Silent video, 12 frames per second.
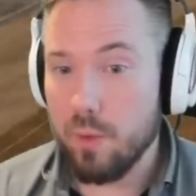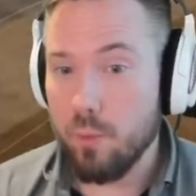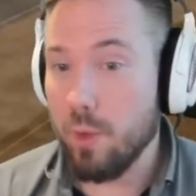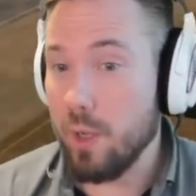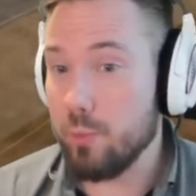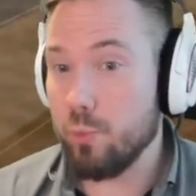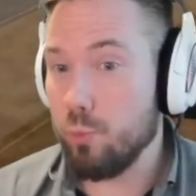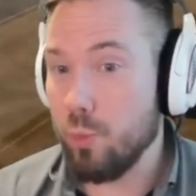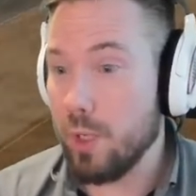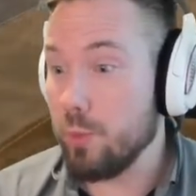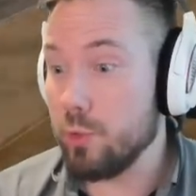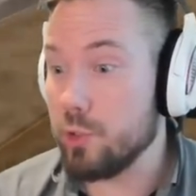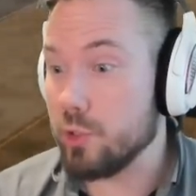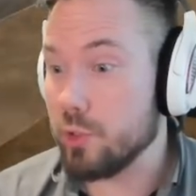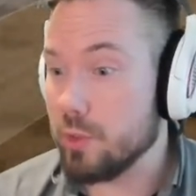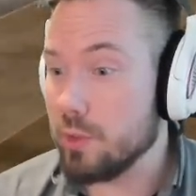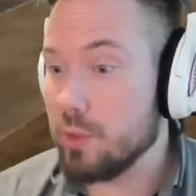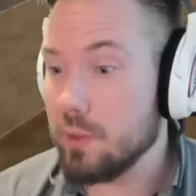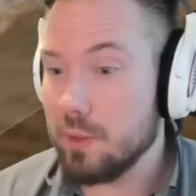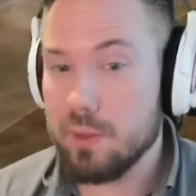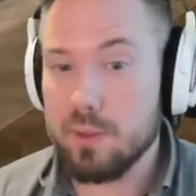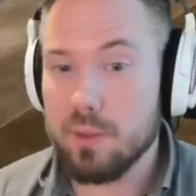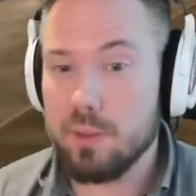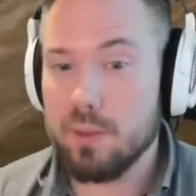Why would you?
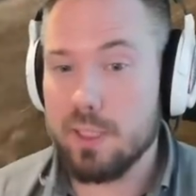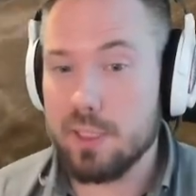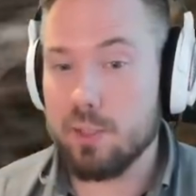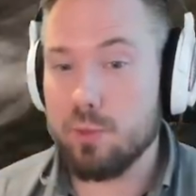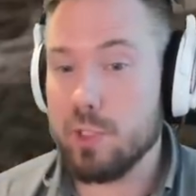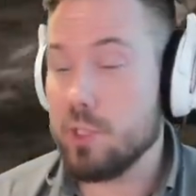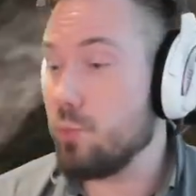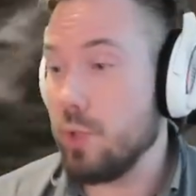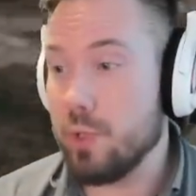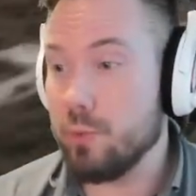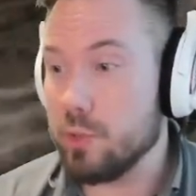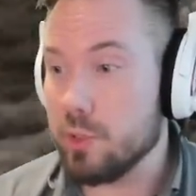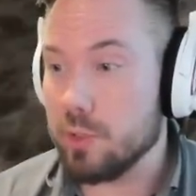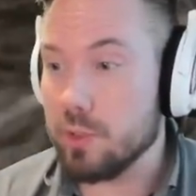That's the question, why would you?